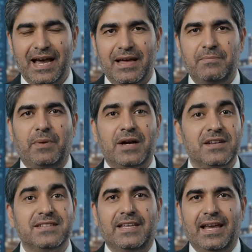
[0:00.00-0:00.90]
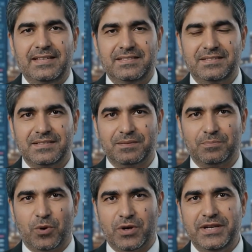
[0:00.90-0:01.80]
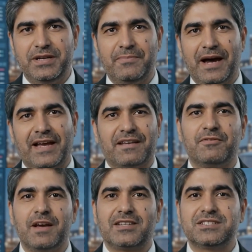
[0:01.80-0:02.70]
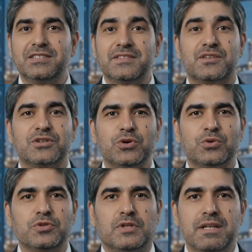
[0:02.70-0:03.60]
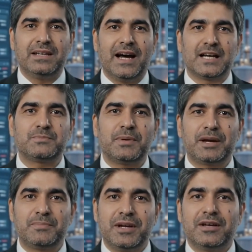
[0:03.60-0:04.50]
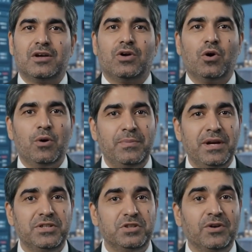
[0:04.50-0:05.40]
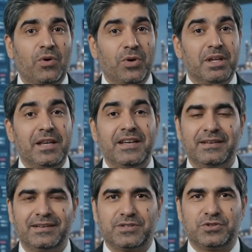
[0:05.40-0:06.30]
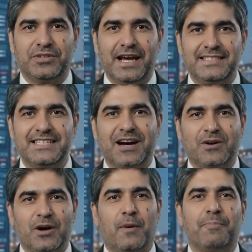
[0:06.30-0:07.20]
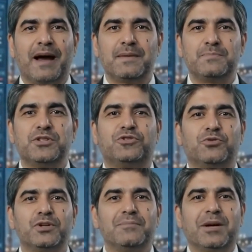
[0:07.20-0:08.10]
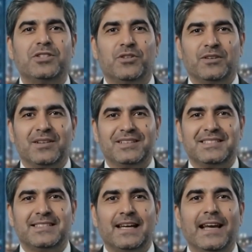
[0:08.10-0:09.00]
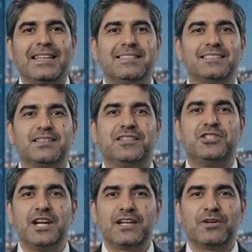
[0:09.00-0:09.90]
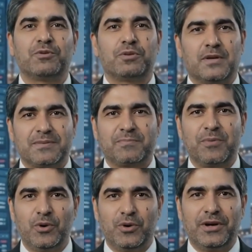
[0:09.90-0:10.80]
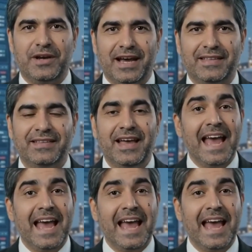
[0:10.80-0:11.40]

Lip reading: And buttress ends, bolted backing flanges, used in glass piping, low pressure only. So that's how a pipe is truly measured. Size, schedule, bore, and the